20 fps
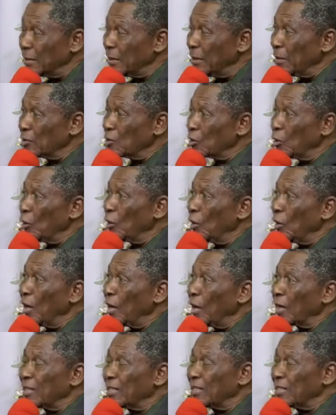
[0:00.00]
So
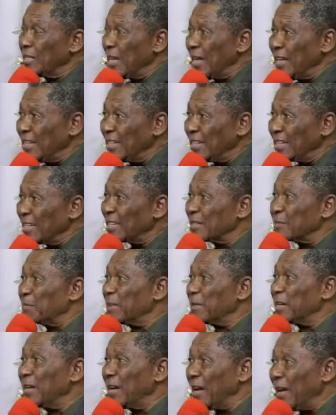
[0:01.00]
Christianity has
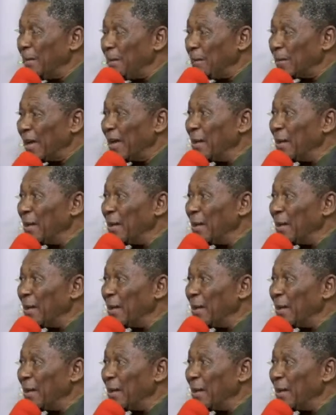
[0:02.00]
become a